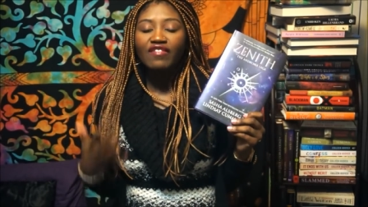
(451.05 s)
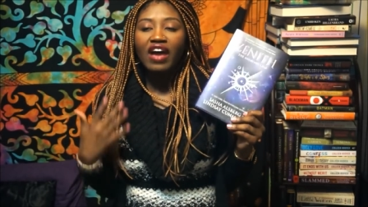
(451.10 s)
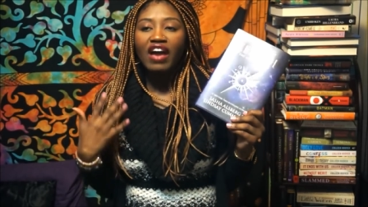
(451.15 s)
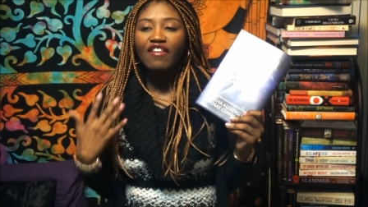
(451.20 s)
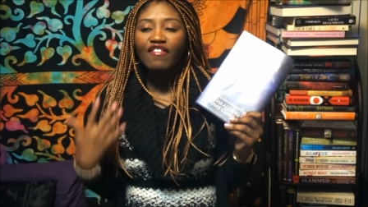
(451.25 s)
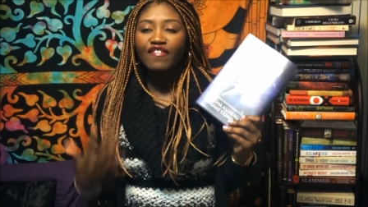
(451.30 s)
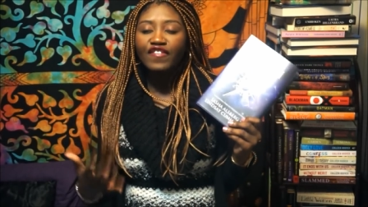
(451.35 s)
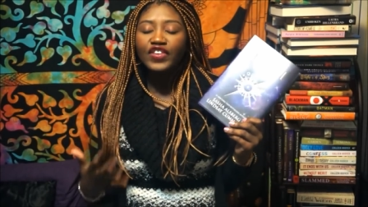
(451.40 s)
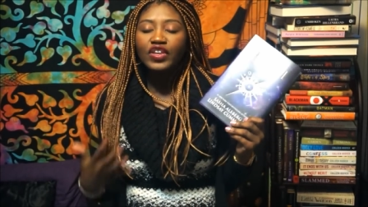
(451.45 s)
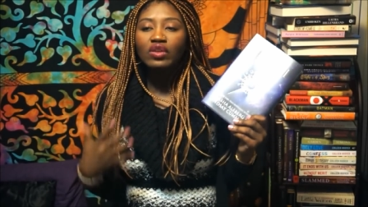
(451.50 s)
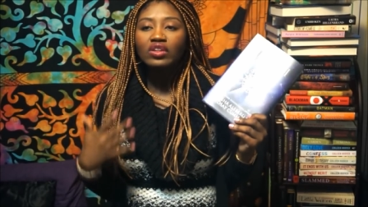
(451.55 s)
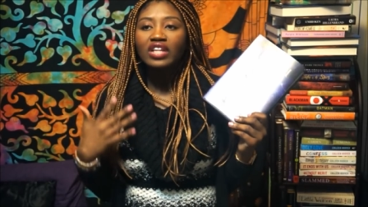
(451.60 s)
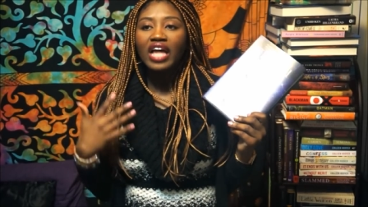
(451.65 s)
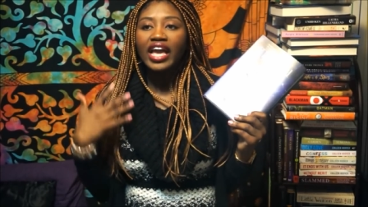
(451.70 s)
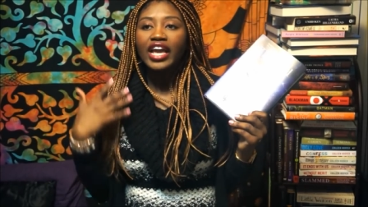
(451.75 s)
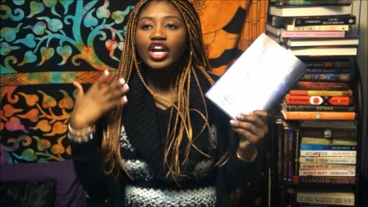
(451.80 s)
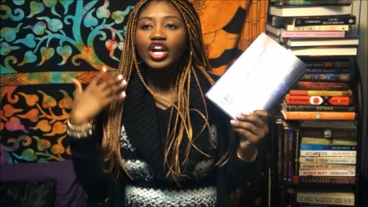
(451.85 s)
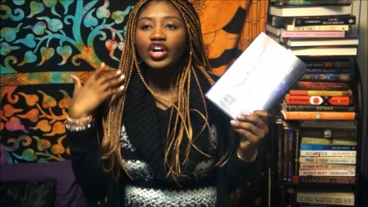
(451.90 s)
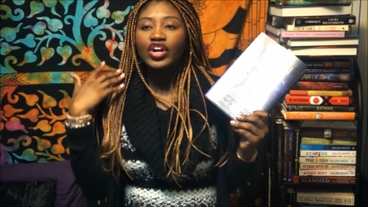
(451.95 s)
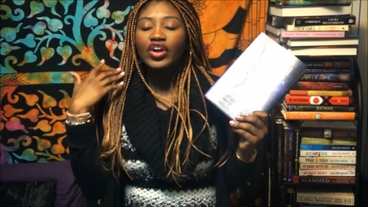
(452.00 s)
I feel
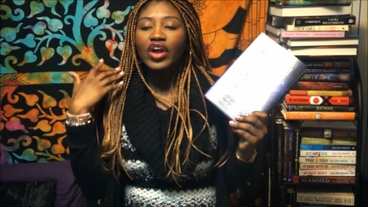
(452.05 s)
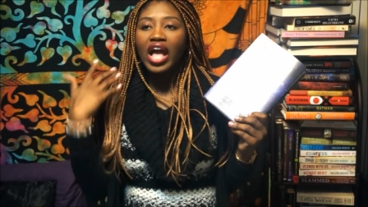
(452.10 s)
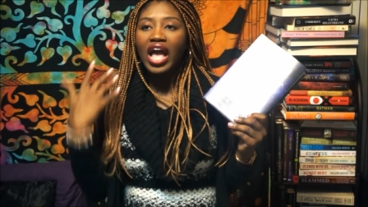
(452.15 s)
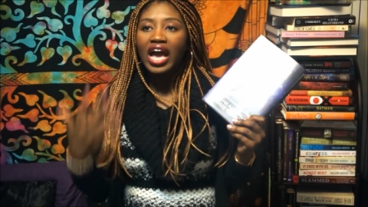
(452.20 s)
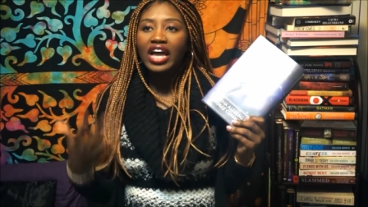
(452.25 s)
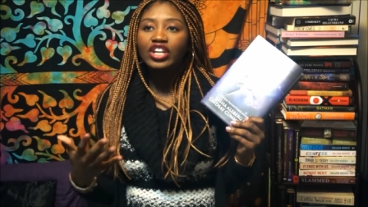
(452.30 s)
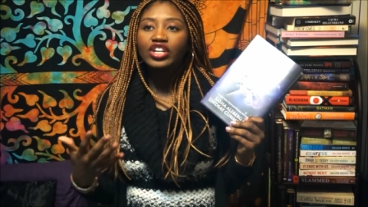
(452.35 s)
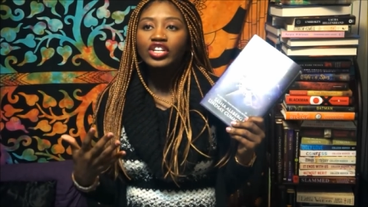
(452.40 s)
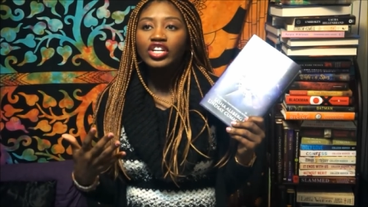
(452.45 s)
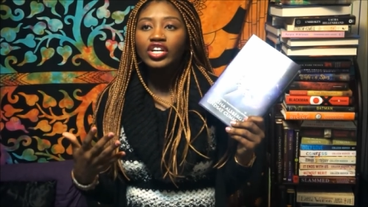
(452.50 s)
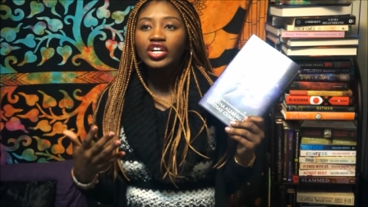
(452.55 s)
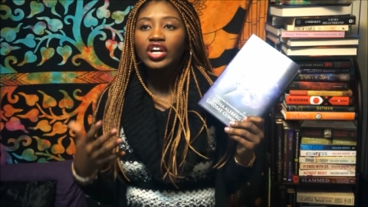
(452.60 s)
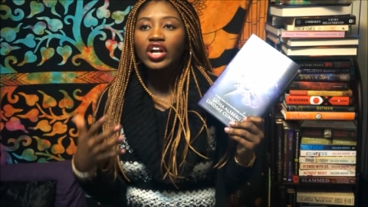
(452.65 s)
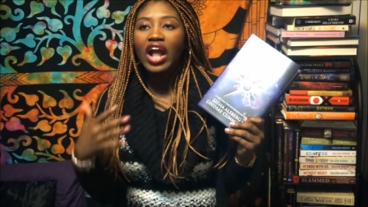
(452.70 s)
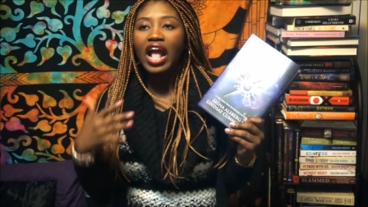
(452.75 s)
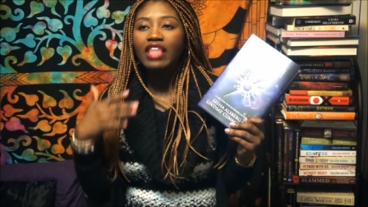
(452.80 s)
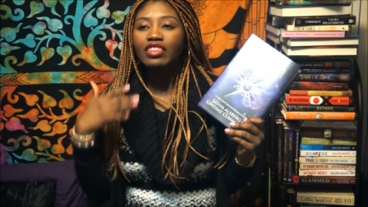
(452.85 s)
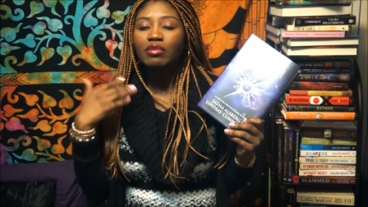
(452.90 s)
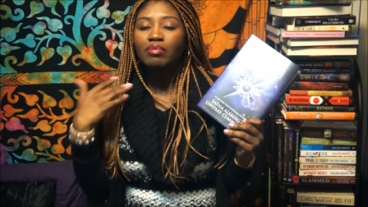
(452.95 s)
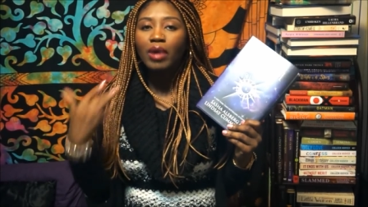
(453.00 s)
like her editor
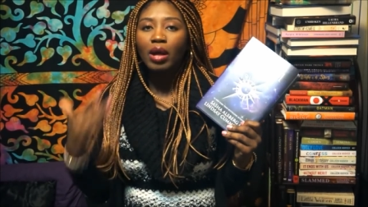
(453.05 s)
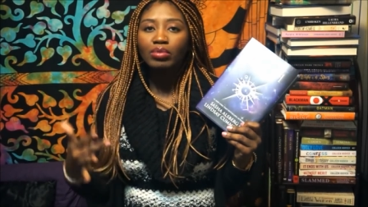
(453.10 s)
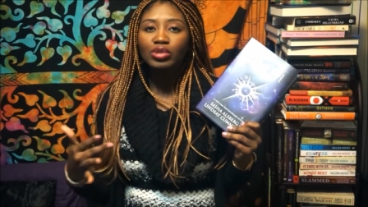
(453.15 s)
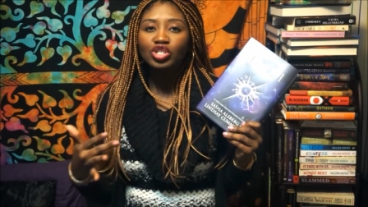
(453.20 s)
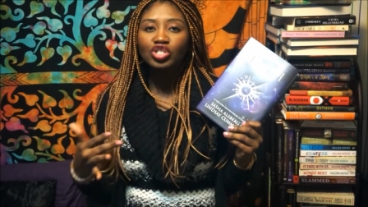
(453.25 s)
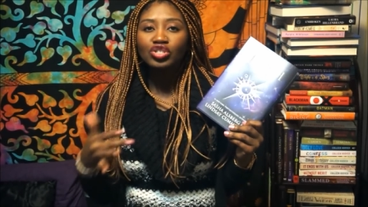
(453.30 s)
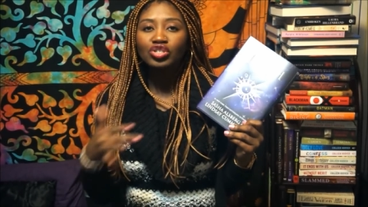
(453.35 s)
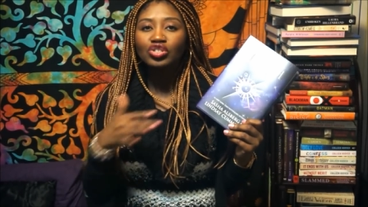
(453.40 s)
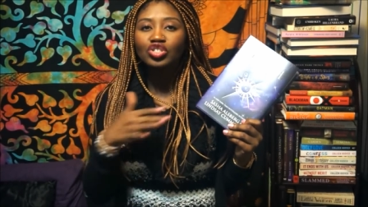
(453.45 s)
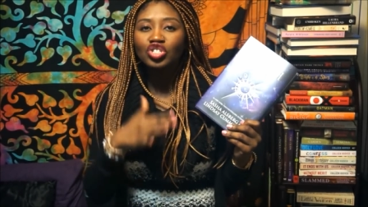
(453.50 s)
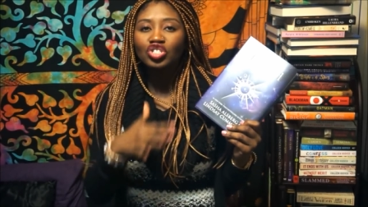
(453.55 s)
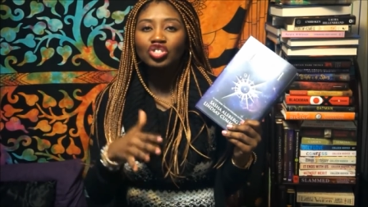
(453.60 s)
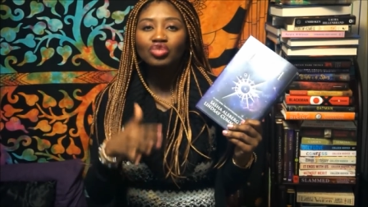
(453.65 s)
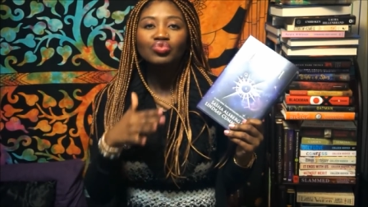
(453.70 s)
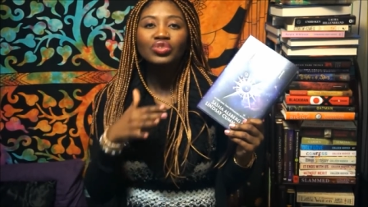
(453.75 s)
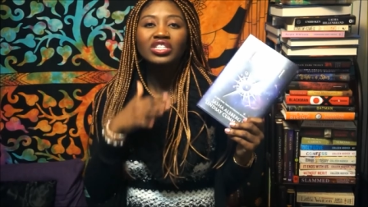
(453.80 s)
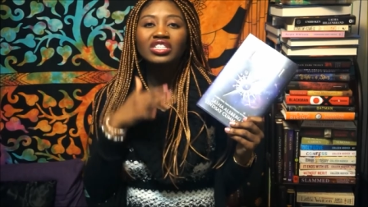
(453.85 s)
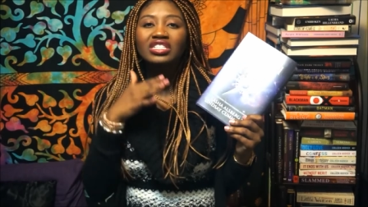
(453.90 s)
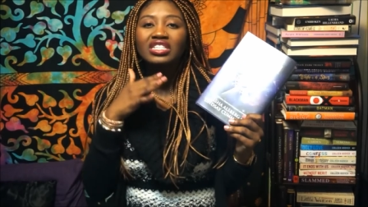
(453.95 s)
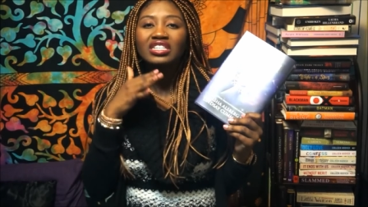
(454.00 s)
and the publisher just
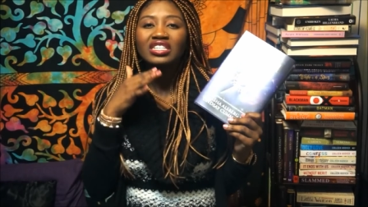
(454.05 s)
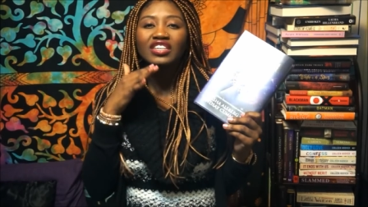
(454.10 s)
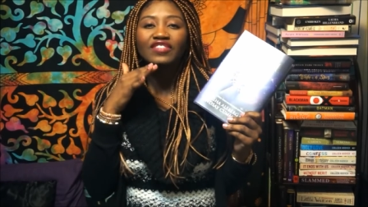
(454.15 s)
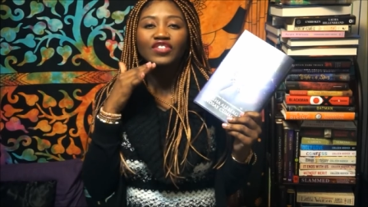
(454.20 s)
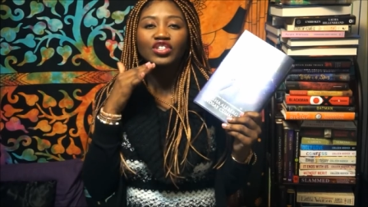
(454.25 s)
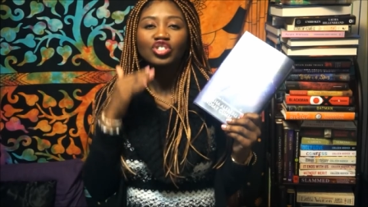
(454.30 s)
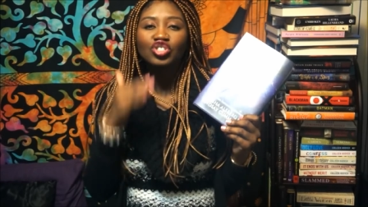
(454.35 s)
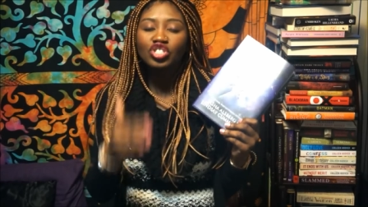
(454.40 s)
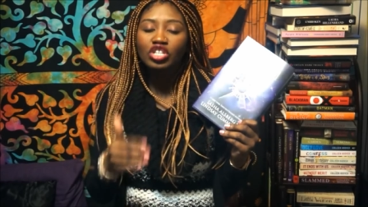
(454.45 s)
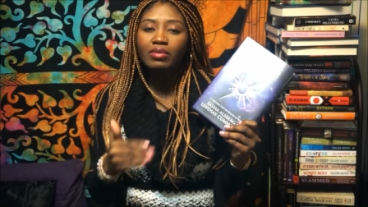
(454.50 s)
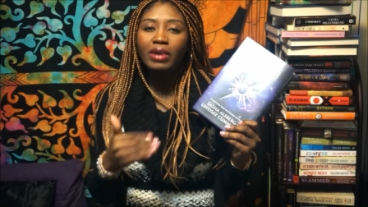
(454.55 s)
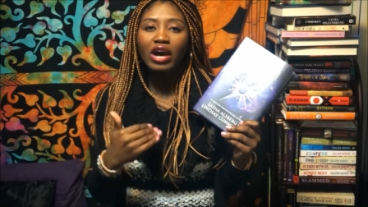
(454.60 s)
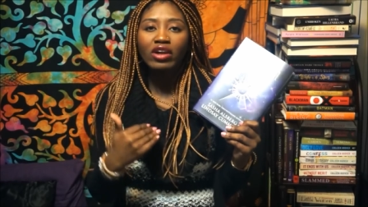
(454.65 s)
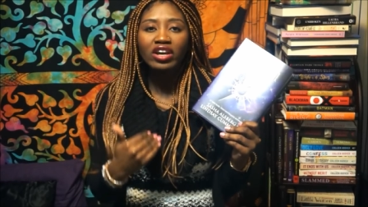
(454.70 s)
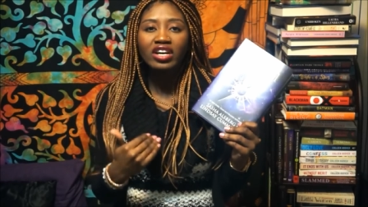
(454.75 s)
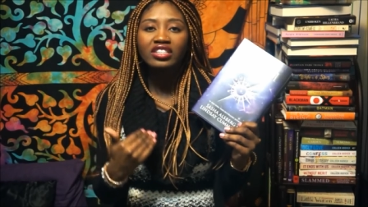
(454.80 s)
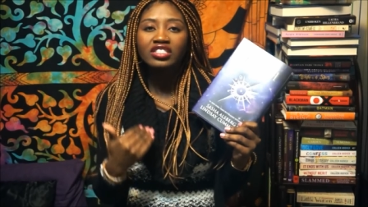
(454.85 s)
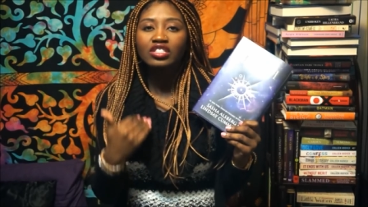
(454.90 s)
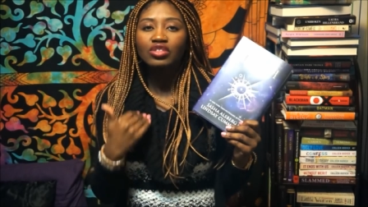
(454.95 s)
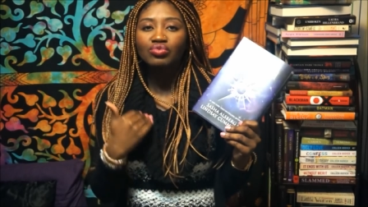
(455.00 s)
really didn't give a shit about
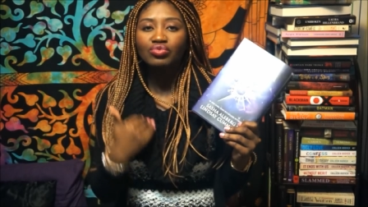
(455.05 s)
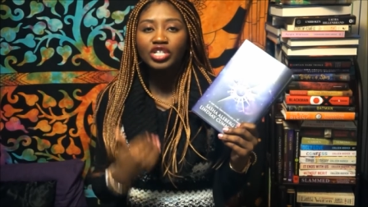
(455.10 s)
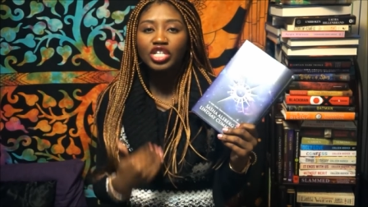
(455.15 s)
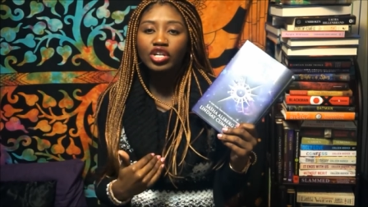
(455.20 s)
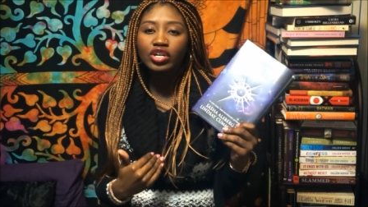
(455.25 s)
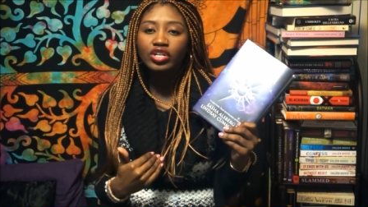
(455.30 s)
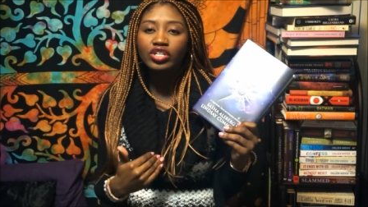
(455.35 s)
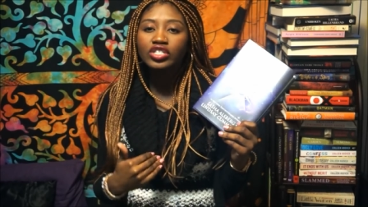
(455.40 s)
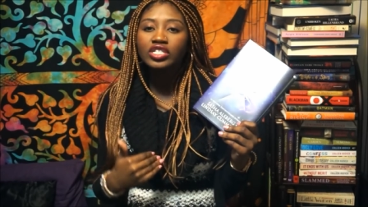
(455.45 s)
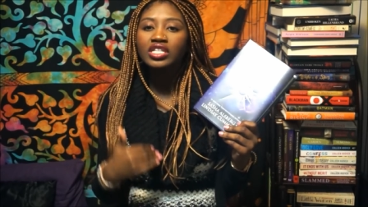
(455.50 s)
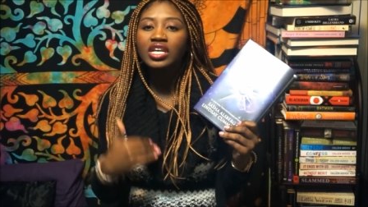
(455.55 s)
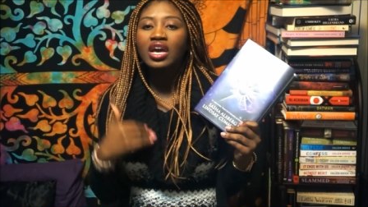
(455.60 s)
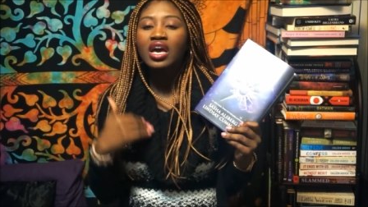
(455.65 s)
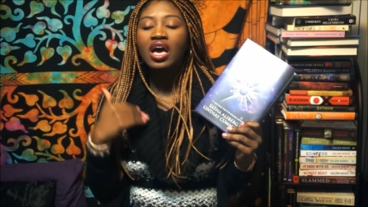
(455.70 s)
us, the readers.